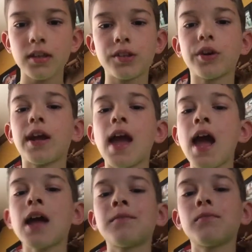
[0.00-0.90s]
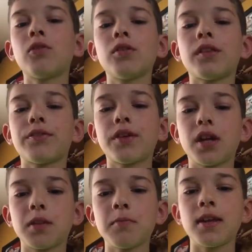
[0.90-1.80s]
So I had more than
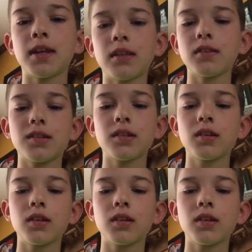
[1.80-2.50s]
30 minutes.